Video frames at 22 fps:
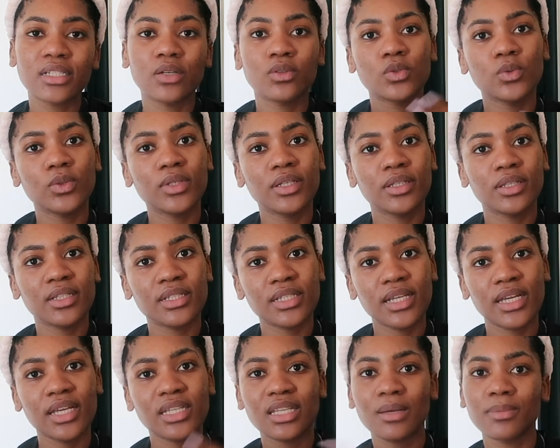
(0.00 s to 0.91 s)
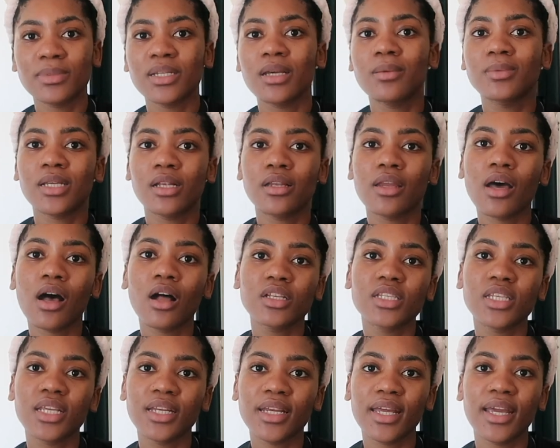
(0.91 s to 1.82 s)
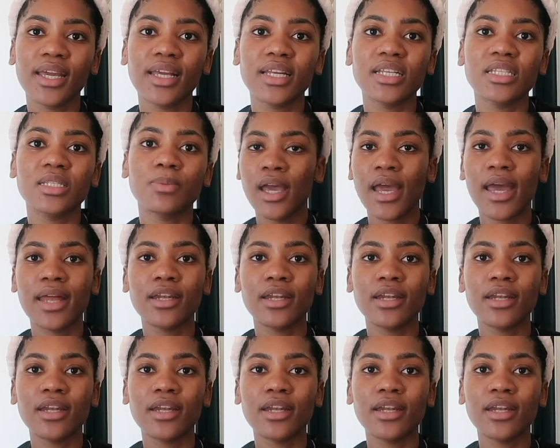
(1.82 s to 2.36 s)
I'll do it in the day, sometimes I'll alternate,